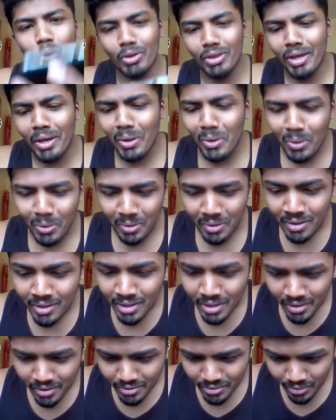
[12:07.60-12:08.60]
on their own.
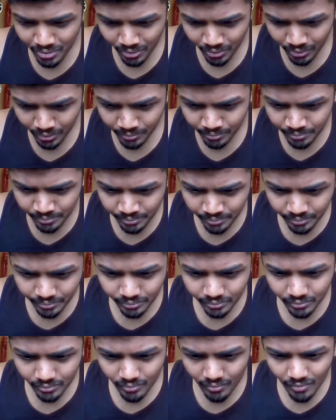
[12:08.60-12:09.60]
So
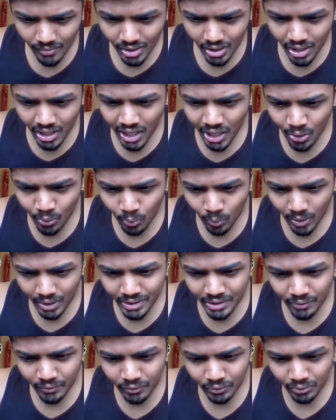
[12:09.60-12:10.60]
how
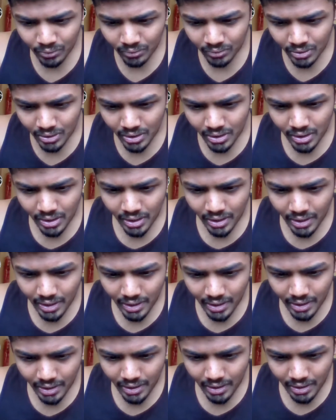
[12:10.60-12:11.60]
wonderful.
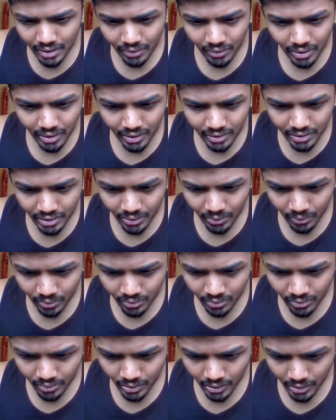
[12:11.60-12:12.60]
Okay, they're all
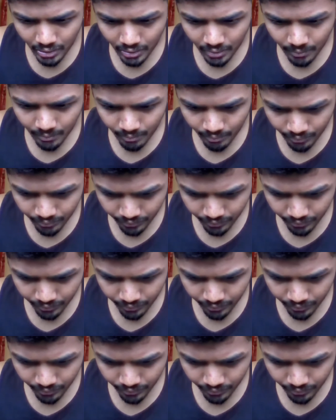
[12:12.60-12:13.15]
going.